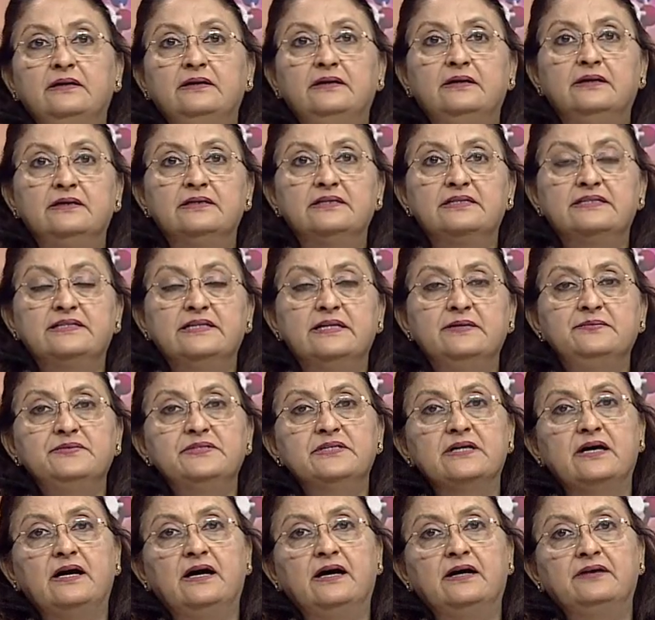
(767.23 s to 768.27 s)
The
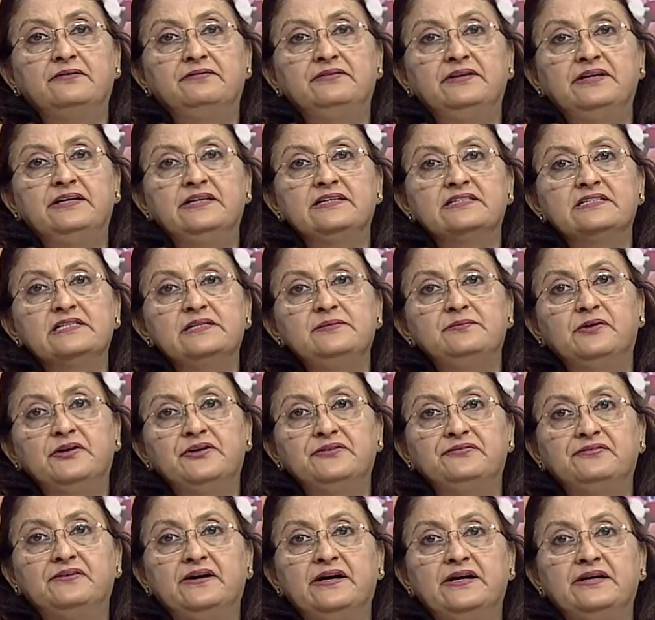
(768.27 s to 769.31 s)
stems are variously
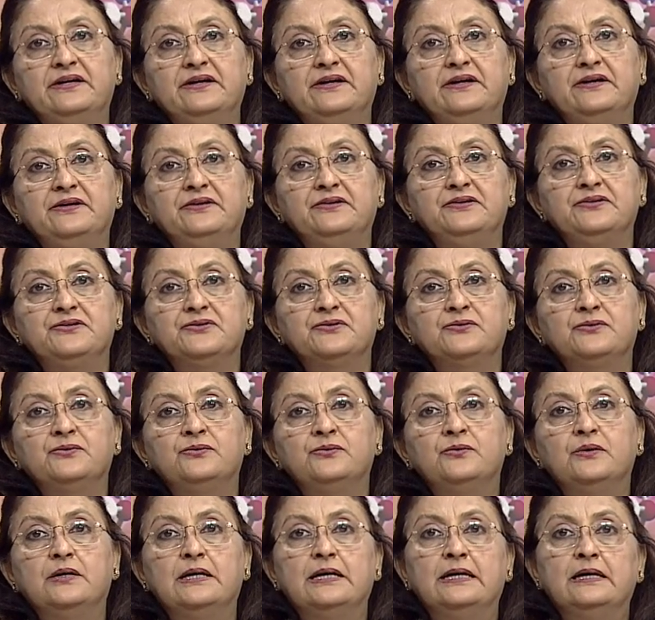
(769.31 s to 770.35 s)
modified
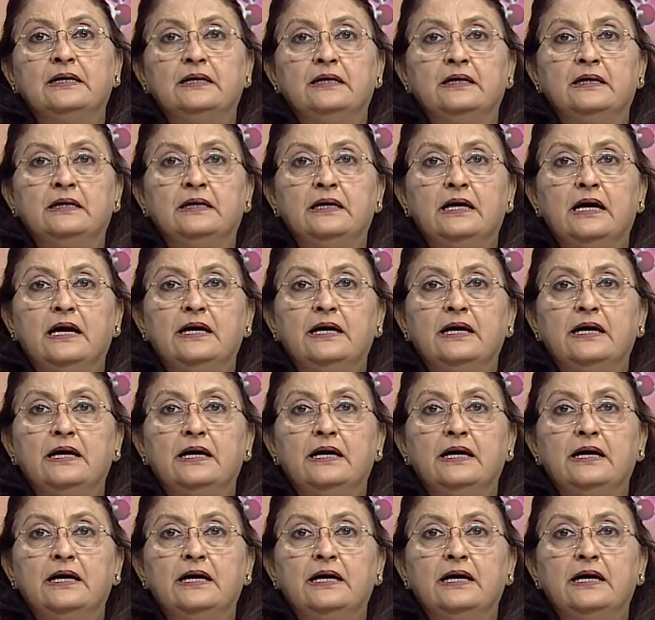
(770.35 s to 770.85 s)
into uh,